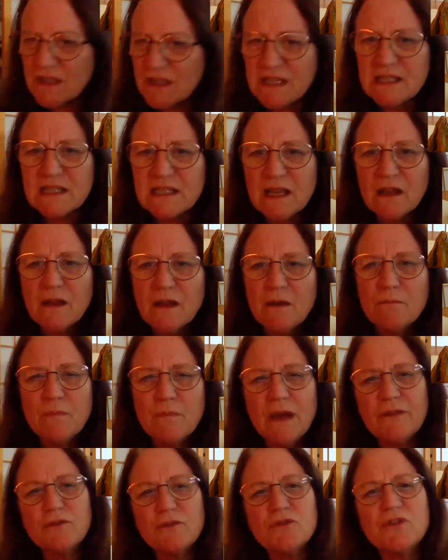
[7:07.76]
of these
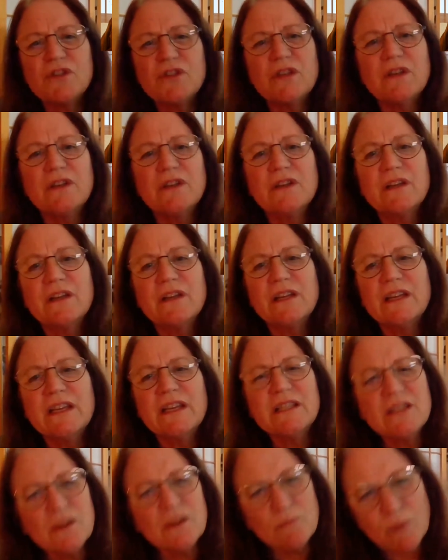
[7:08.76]
mothers
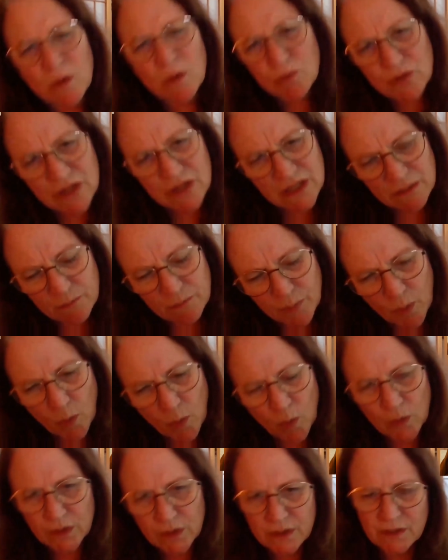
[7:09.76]
is the most
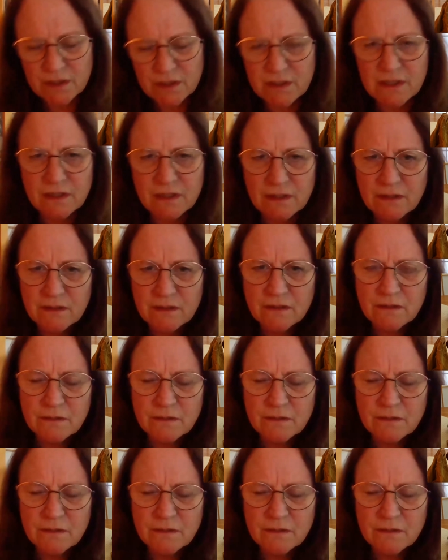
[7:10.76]
important.